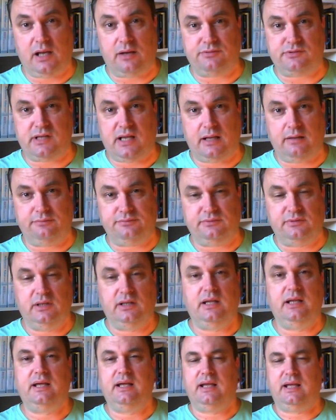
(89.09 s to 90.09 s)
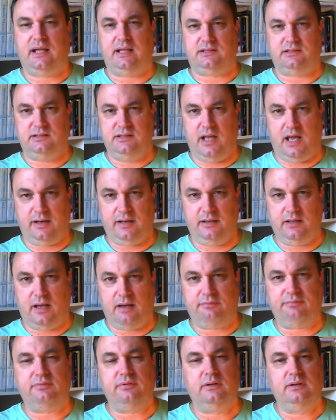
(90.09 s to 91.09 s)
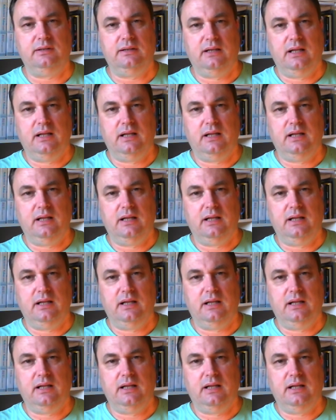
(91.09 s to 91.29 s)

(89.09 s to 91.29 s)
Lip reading: ourselves. It's not enough.